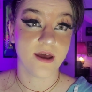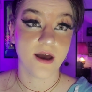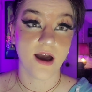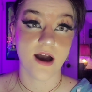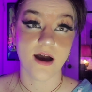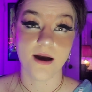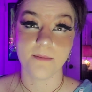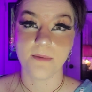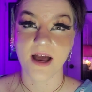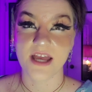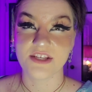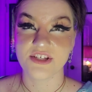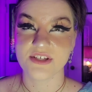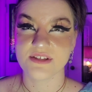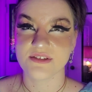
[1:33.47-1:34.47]
I
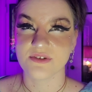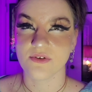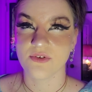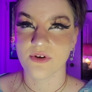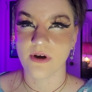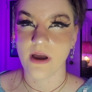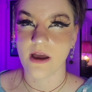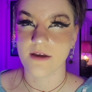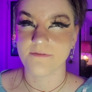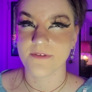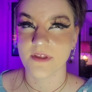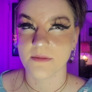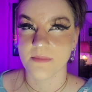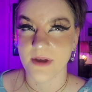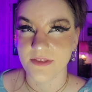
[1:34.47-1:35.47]
just don't know how I
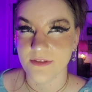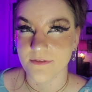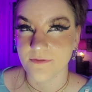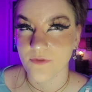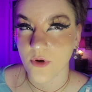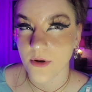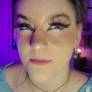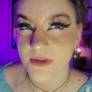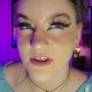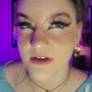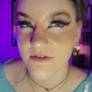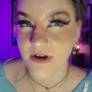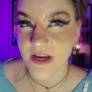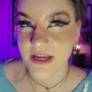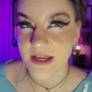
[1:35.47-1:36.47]
feel about the formula
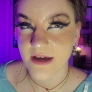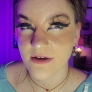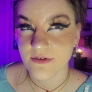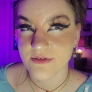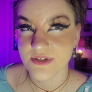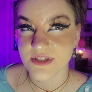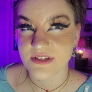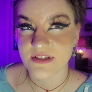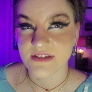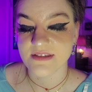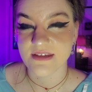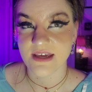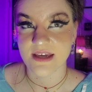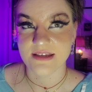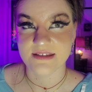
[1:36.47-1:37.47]
right now, just because,
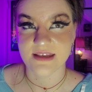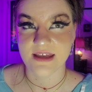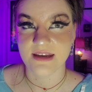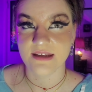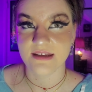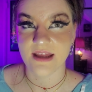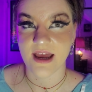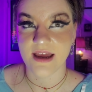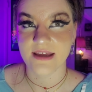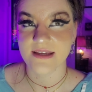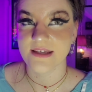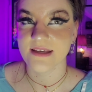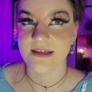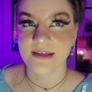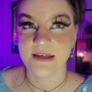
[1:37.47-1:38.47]
like I said,
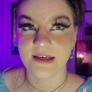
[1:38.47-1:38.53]
I